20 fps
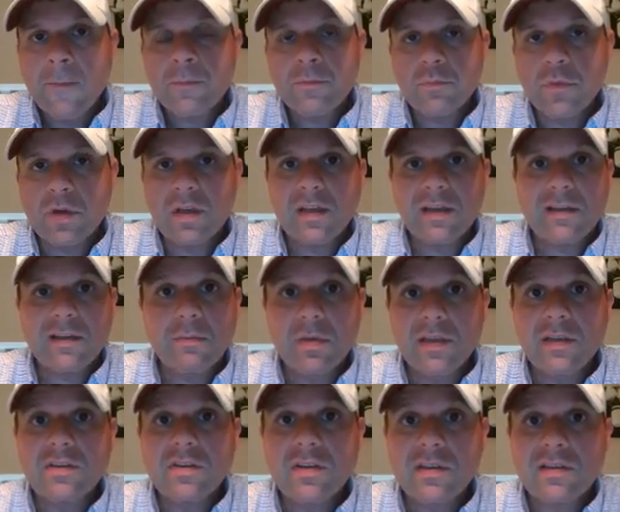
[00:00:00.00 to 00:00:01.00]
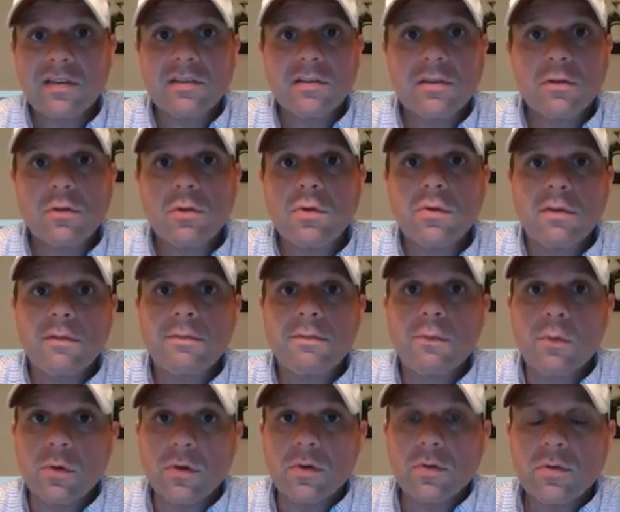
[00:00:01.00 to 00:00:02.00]
But it could be just as lucrative
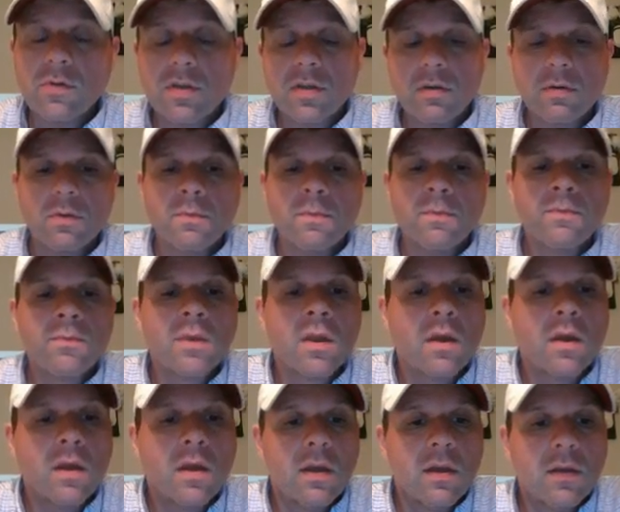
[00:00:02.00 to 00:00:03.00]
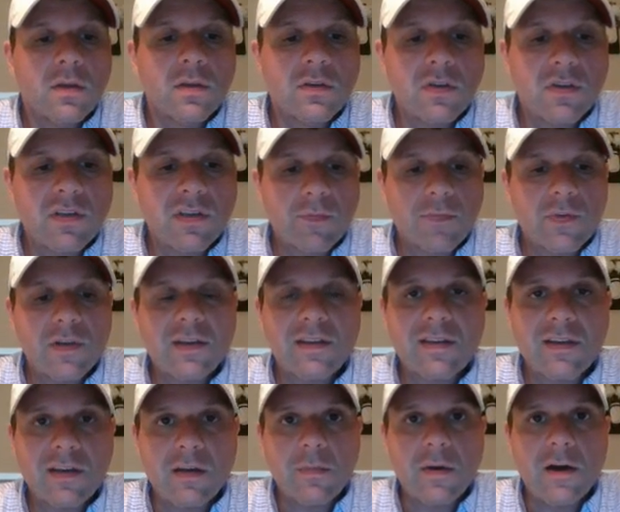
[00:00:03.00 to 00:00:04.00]
for you. So just something to
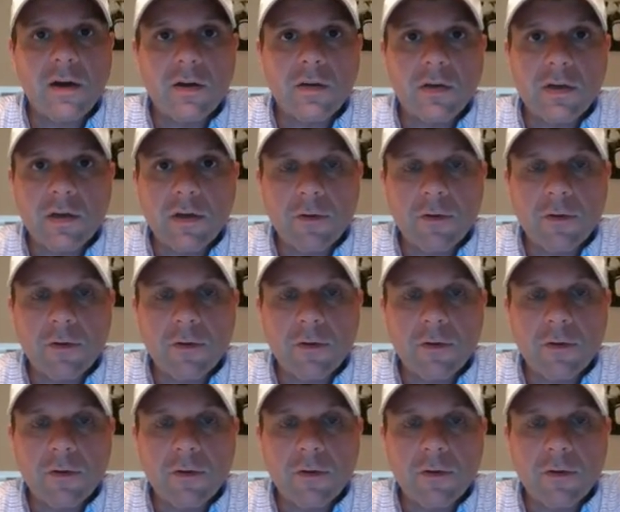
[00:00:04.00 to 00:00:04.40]
think about.